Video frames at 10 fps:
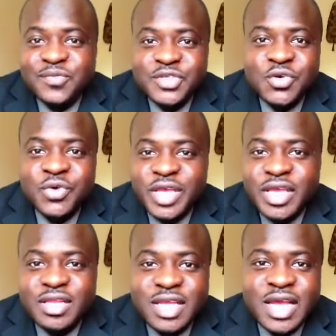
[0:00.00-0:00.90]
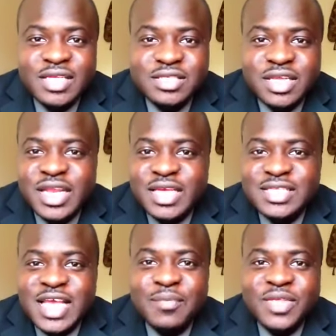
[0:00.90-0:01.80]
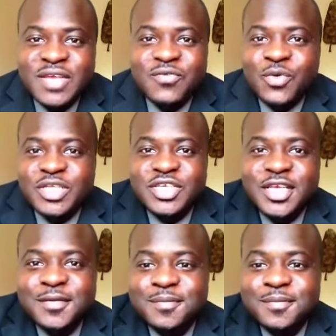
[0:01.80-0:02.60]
So again guys, until next time, thanks for watching.